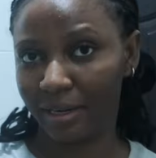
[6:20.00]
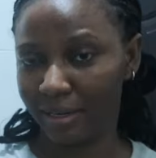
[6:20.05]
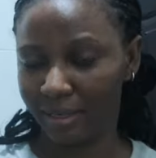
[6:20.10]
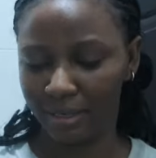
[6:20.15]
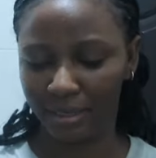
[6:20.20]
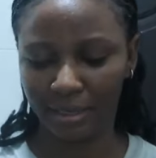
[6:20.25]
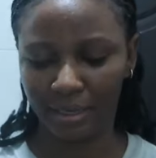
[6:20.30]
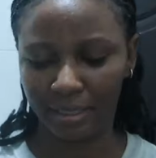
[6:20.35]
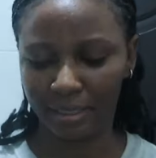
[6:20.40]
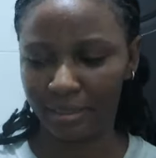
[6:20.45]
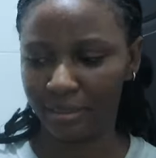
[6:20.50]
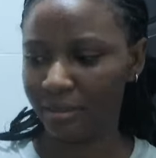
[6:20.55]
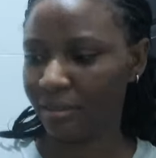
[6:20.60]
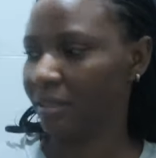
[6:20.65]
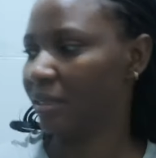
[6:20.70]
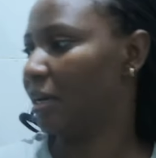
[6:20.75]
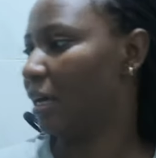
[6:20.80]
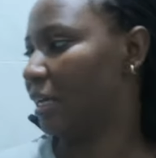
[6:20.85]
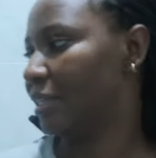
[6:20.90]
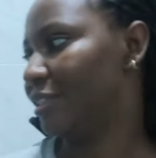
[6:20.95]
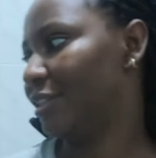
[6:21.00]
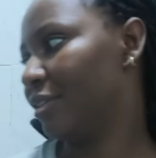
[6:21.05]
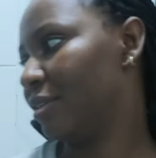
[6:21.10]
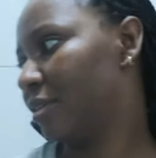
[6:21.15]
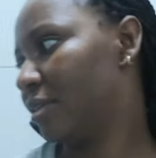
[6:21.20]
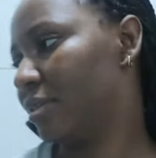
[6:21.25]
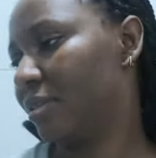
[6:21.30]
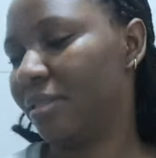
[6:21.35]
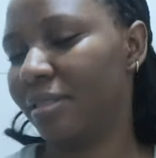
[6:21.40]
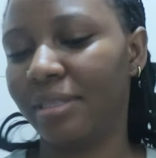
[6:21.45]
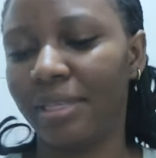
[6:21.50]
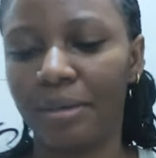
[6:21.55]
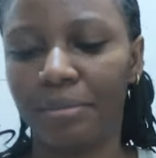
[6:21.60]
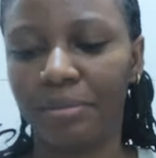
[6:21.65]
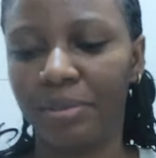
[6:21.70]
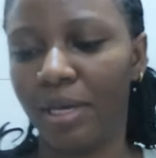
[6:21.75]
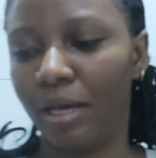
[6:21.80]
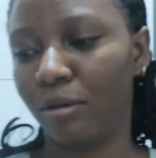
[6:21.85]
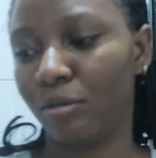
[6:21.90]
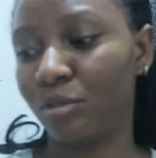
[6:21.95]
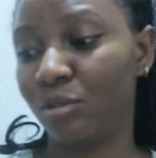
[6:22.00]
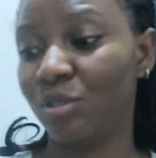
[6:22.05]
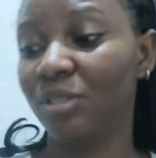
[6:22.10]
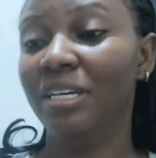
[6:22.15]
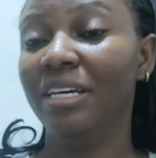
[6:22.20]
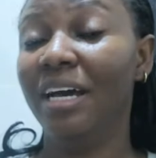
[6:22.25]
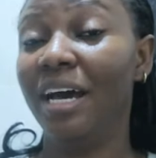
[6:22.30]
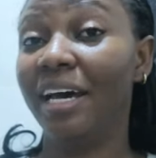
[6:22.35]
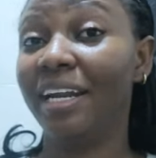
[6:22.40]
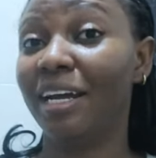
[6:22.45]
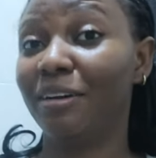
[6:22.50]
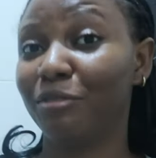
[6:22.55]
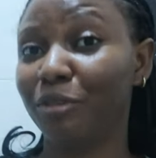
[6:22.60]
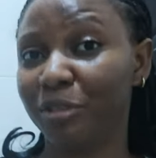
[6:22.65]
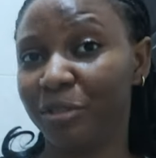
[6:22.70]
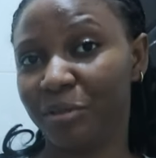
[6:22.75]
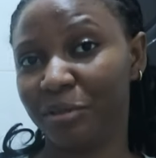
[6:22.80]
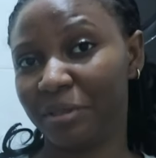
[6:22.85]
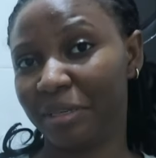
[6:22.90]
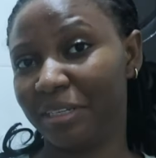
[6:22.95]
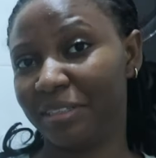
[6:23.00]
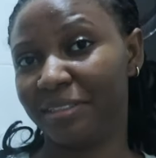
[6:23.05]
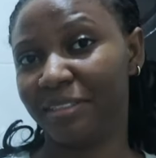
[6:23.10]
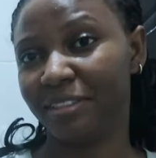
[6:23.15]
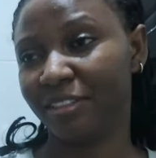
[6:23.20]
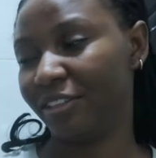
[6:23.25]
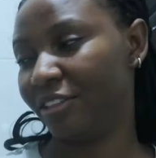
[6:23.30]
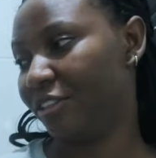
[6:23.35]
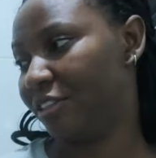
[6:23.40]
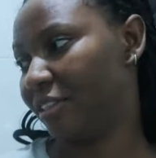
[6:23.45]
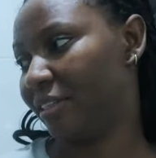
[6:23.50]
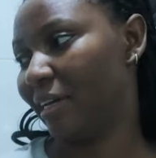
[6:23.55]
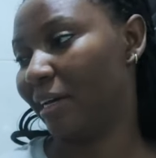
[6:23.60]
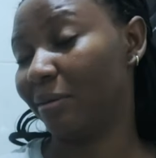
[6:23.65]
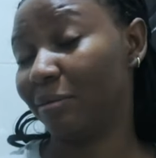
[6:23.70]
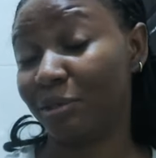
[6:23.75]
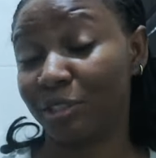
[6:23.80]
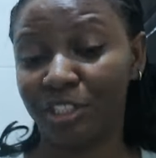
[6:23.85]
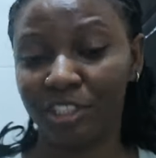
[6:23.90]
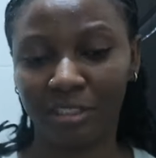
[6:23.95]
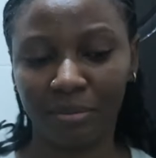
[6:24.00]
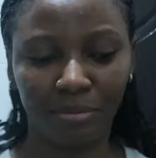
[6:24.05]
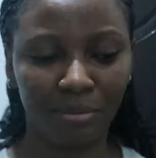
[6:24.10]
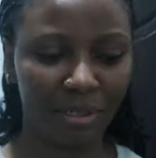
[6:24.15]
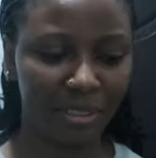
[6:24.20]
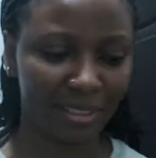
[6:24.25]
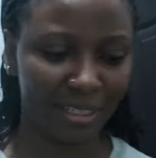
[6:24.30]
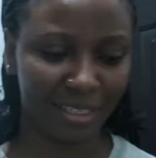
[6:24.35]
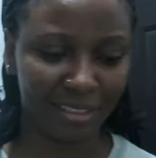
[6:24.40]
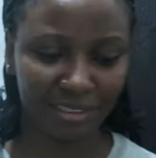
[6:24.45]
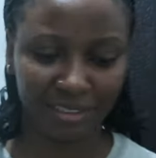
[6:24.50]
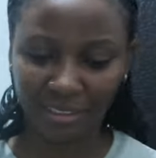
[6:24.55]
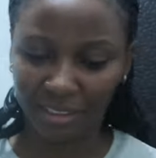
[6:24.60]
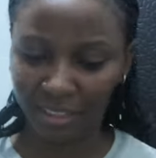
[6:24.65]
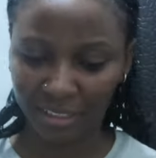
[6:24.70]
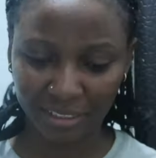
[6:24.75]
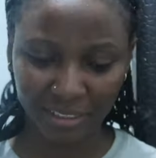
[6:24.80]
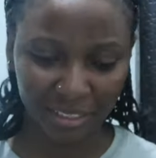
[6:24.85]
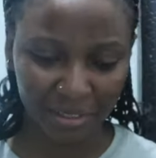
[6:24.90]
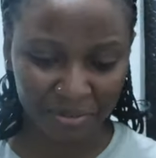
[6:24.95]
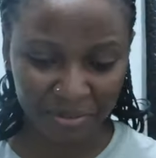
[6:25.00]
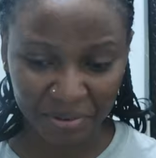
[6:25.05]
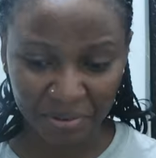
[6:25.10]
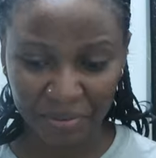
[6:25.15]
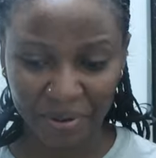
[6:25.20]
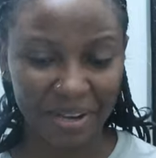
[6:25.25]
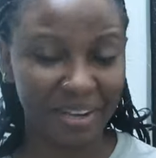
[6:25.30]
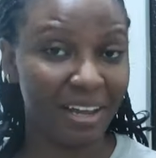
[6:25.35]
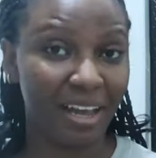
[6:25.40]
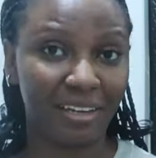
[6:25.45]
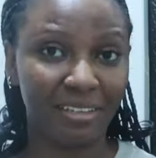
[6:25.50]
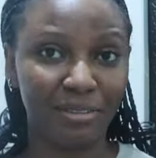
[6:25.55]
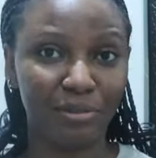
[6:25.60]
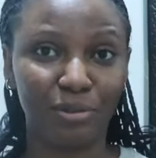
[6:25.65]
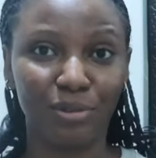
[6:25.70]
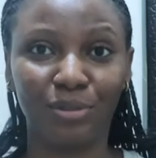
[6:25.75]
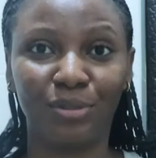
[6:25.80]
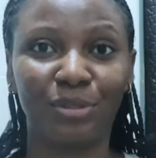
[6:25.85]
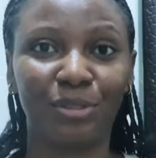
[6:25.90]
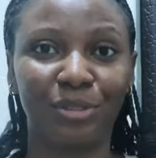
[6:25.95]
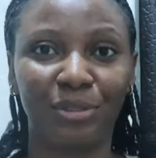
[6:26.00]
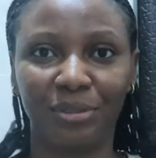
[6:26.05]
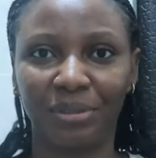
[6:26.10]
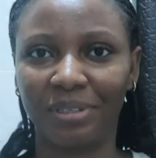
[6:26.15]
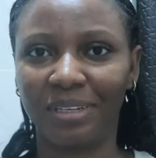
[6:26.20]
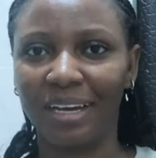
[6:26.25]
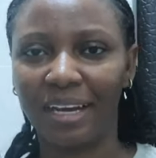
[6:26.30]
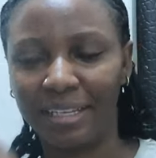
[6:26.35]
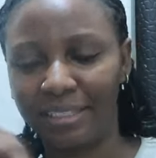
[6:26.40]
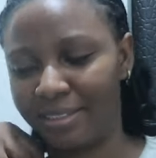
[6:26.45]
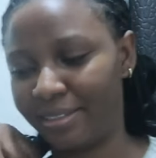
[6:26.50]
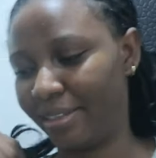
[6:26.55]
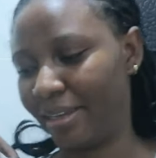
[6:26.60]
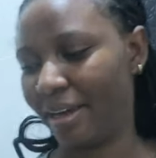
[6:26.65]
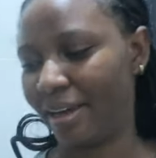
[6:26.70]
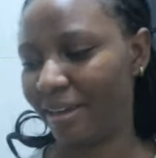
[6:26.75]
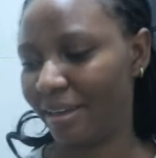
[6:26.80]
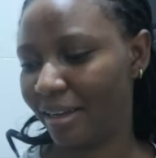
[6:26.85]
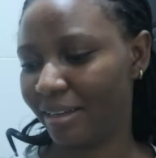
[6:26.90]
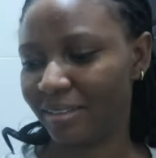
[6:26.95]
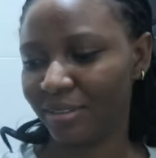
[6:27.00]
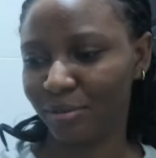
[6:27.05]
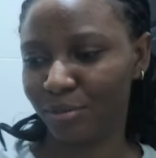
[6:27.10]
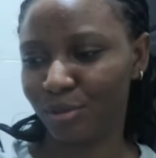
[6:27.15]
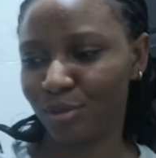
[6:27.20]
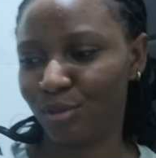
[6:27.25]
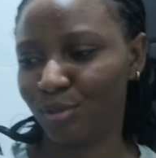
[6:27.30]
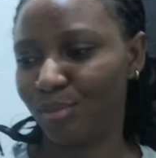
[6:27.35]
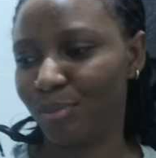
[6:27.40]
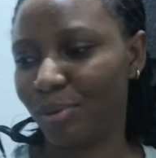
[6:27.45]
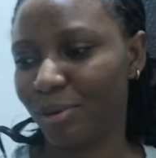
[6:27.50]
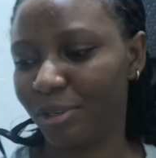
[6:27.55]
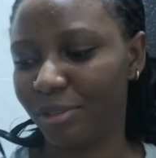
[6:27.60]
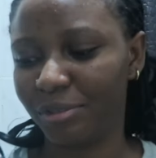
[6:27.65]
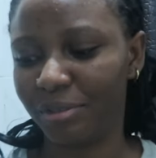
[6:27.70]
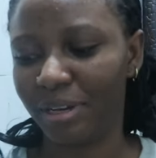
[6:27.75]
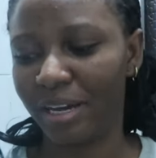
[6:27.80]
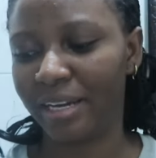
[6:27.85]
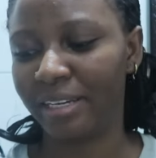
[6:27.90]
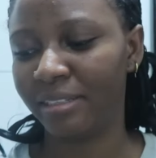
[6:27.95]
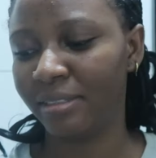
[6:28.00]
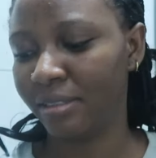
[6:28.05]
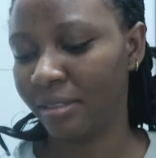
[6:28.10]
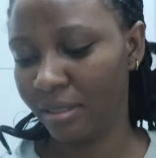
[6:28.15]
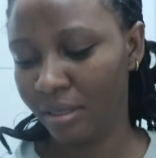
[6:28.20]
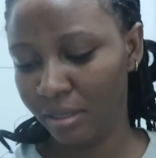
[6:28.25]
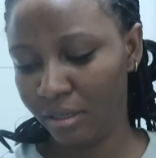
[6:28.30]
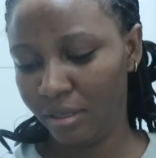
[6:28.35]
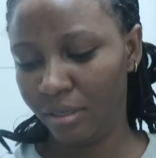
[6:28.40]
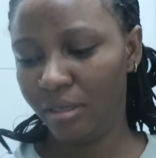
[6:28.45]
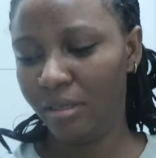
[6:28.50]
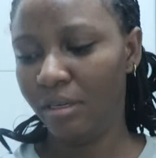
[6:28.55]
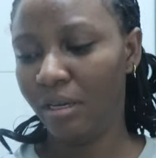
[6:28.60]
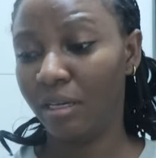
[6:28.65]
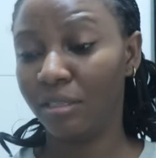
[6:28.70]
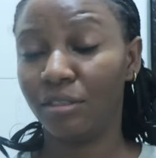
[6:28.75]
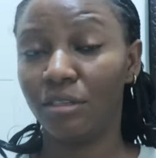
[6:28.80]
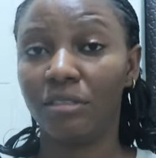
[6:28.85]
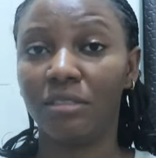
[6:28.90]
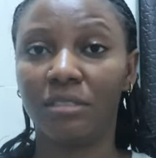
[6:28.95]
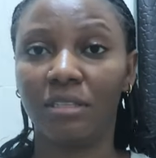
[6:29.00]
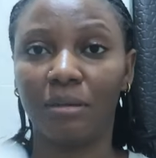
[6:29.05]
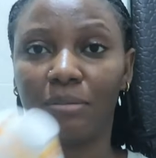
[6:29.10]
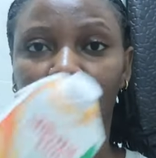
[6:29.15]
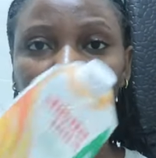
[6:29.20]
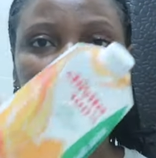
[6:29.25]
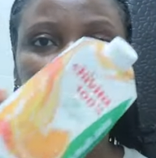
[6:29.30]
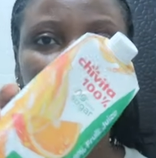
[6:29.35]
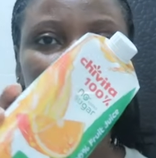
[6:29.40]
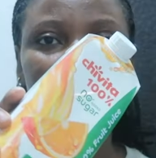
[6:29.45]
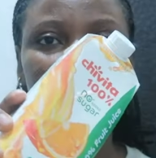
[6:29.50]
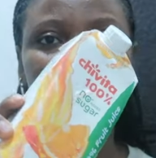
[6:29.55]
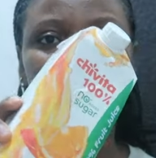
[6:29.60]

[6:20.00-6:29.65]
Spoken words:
Clean, clean. I just stepped out and I've also cleaned the kitchen. I washed the plate and cleaned everywhere. I didn't want to show you guys that. I didn't want to bore you guys. I just stepped out to